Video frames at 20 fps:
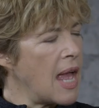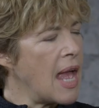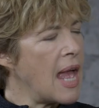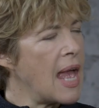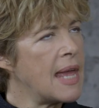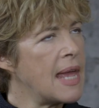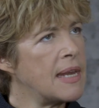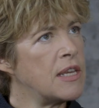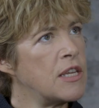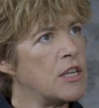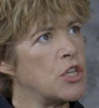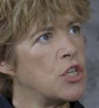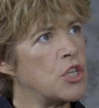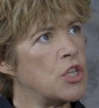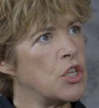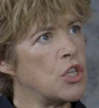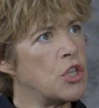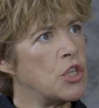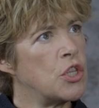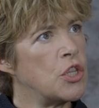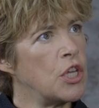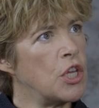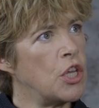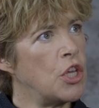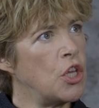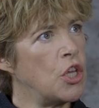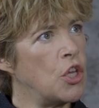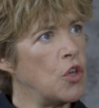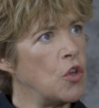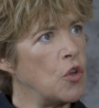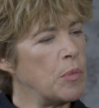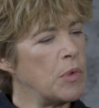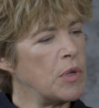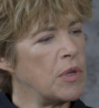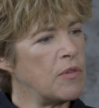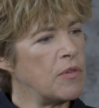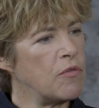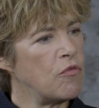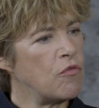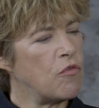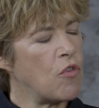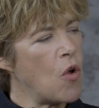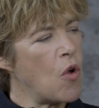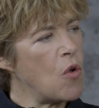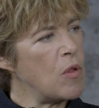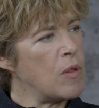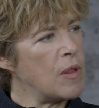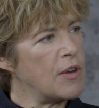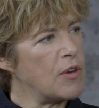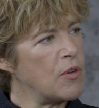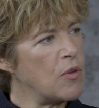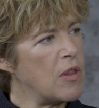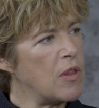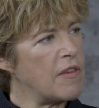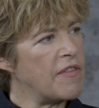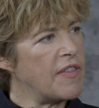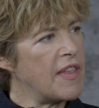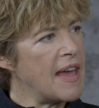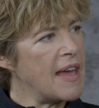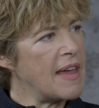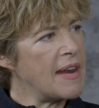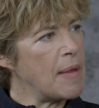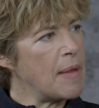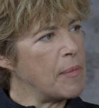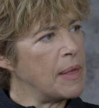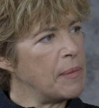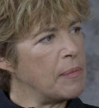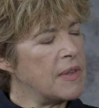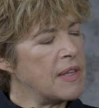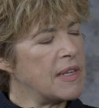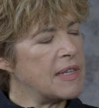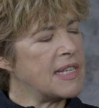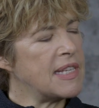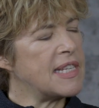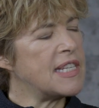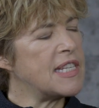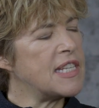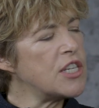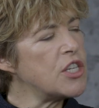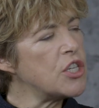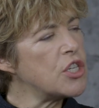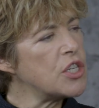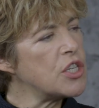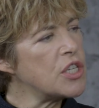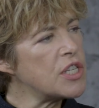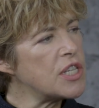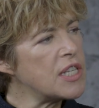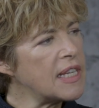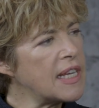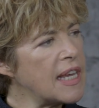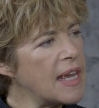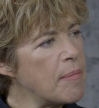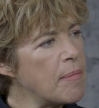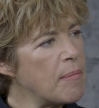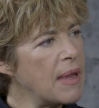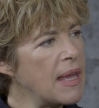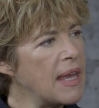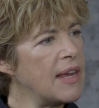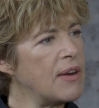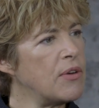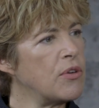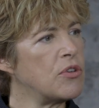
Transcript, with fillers: And the human role in all of that? I mean, the decisions that get made